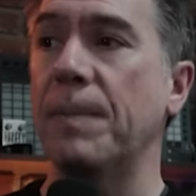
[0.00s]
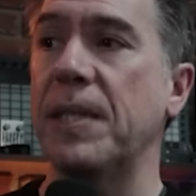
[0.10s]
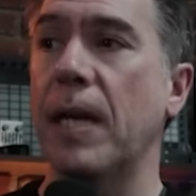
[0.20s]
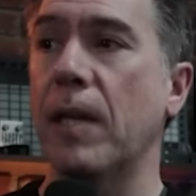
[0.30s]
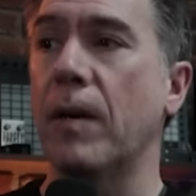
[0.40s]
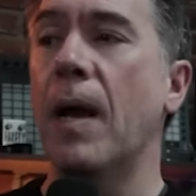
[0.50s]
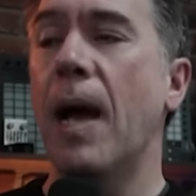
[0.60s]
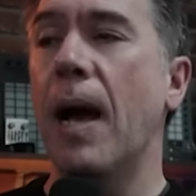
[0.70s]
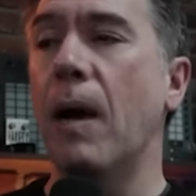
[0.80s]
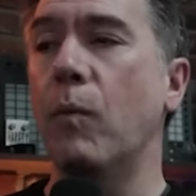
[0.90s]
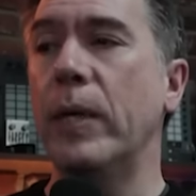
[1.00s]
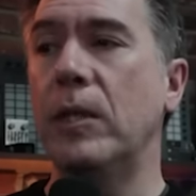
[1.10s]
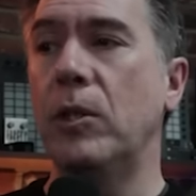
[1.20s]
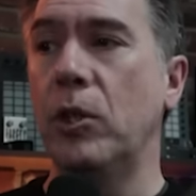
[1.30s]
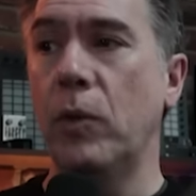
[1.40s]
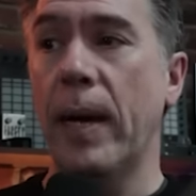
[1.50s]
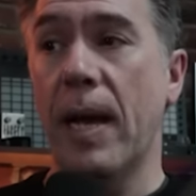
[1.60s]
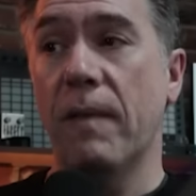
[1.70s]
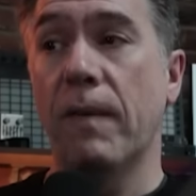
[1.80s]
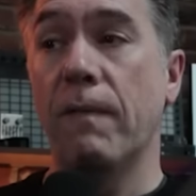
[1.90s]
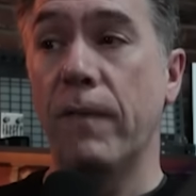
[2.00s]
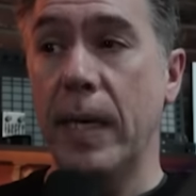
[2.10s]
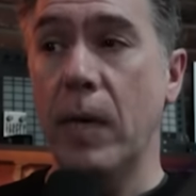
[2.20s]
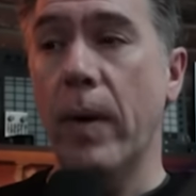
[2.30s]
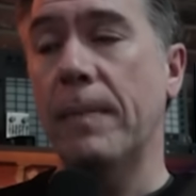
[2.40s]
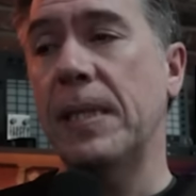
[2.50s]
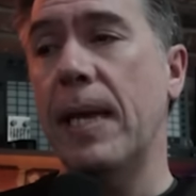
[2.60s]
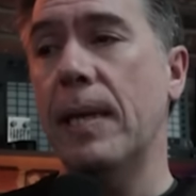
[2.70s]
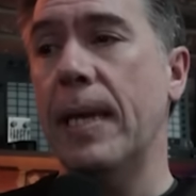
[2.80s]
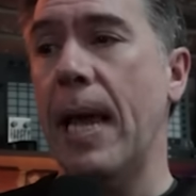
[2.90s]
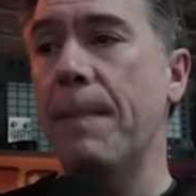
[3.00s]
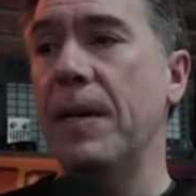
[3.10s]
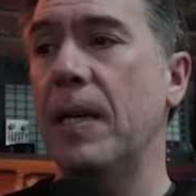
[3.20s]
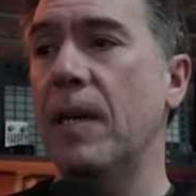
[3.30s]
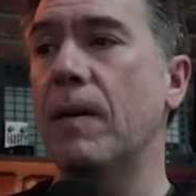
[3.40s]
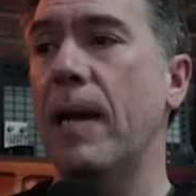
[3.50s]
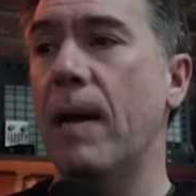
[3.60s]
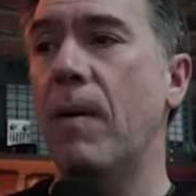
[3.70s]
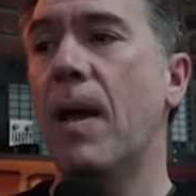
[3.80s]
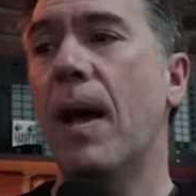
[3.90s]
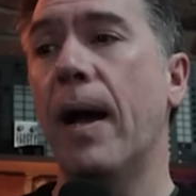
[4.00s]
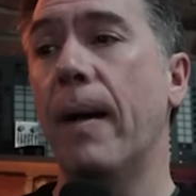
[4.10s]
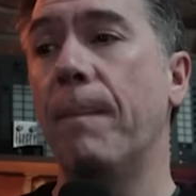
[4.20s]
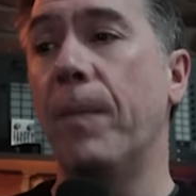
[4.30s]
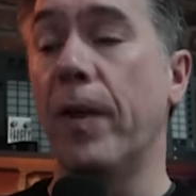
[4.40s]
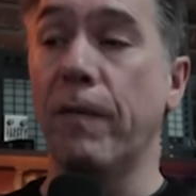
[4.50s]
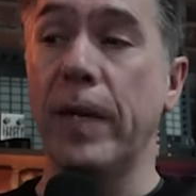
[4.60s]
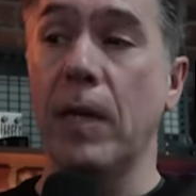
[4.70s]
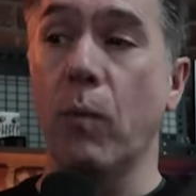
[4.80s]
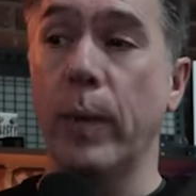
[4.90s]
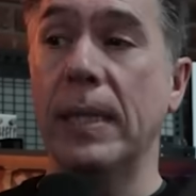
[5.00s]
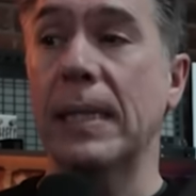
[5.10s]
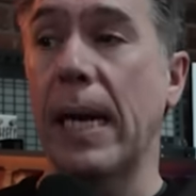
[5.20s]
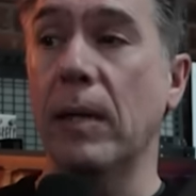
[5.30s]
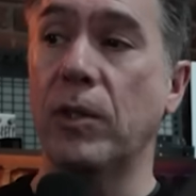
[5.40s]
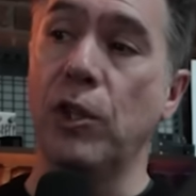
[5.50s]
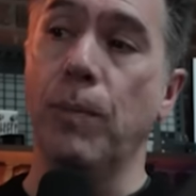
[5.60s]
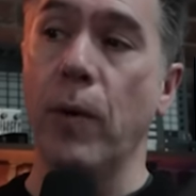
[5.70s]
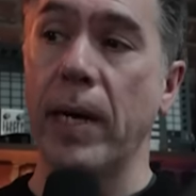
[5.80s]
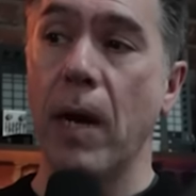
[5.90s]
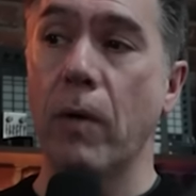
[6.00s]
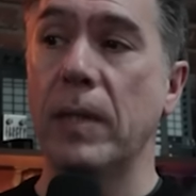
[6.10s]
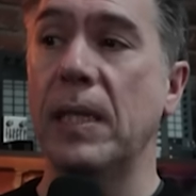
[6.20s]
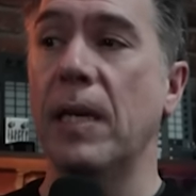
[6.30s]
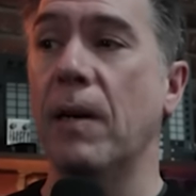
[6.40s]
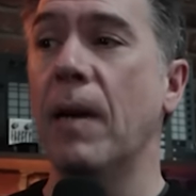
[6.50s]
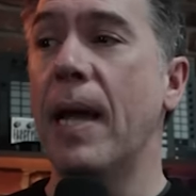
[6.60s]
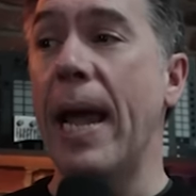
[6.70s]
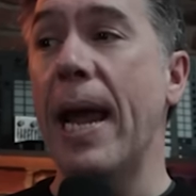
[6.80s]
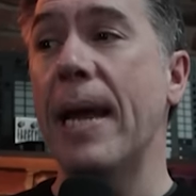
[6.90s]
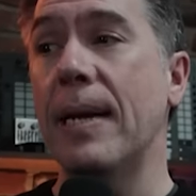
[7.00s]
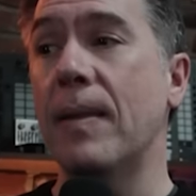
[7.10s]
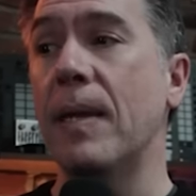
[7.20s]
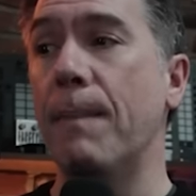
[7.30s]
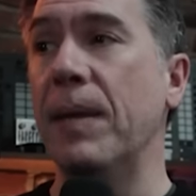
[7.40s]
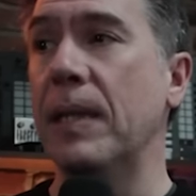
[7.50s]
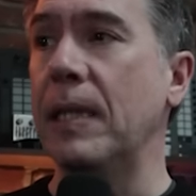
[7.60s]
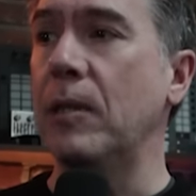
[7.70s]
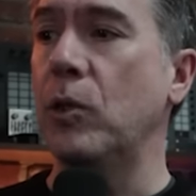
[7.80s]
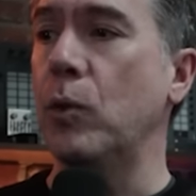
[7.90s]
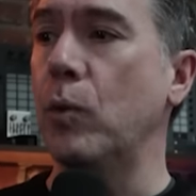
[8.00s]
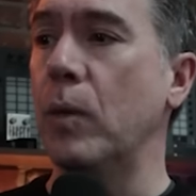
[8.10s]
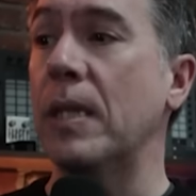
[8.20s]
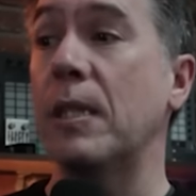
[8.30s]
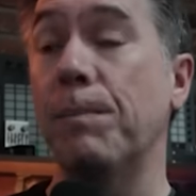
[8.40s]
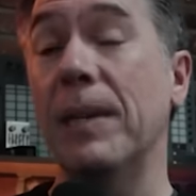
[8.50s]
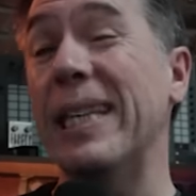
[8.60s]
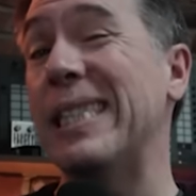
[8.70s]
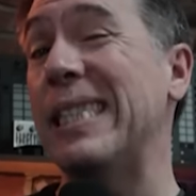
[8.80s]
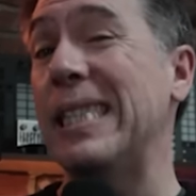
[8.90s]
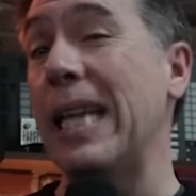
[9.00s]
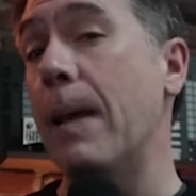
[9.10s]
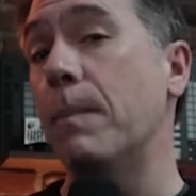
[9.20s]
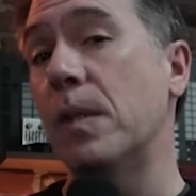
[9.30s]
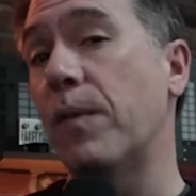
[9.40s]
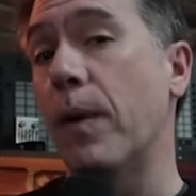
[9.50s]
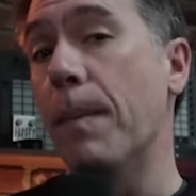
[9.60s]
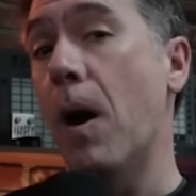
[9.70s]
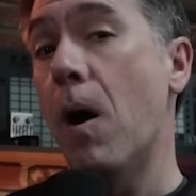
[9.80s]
upscaler. Uh, we do have video upscaling happening here now. Um, their Video Restyle 2.0 is here, and the ability to split stems from